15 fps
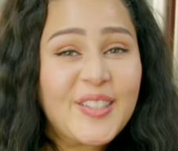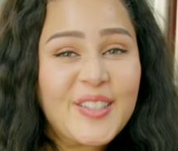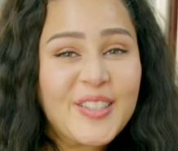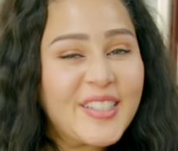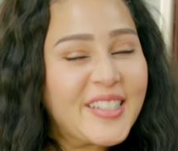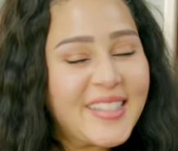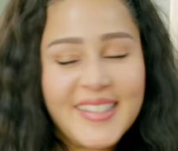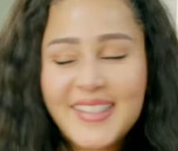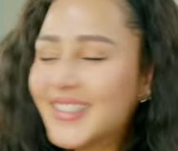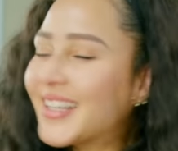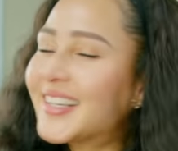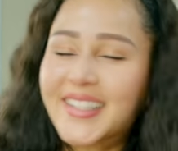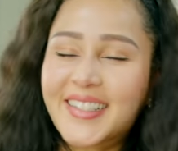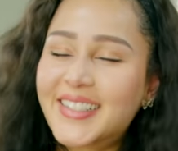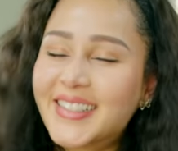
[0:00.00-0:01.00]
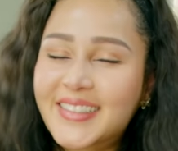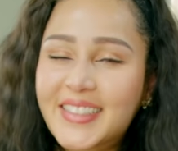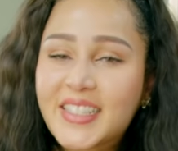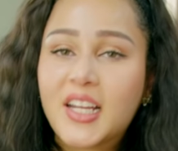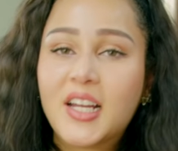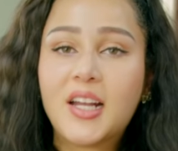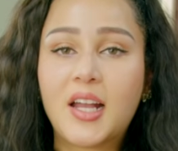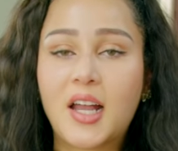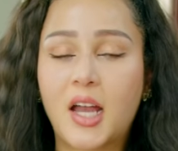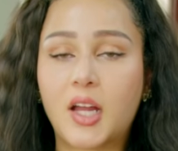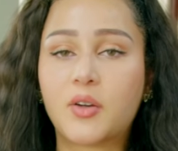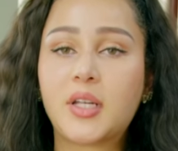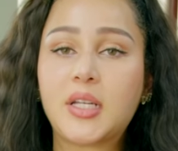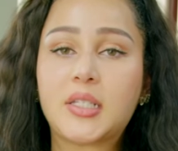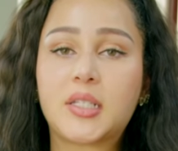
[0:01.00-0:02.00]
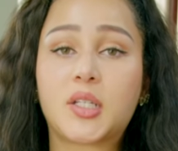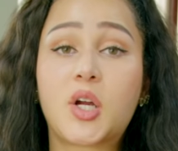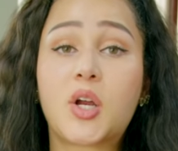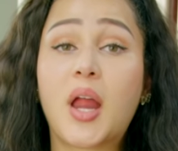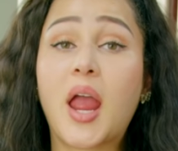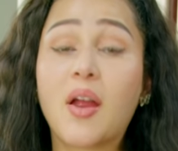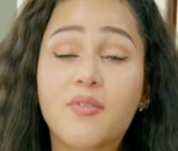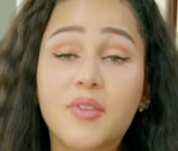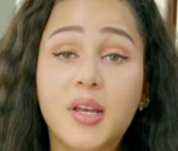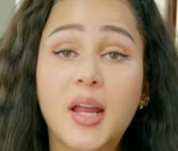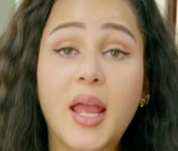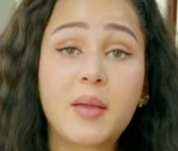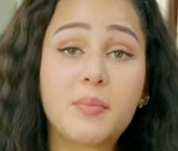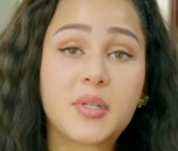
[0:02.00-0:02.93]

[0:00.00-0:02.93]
to dessert. I don't eat dessert every day,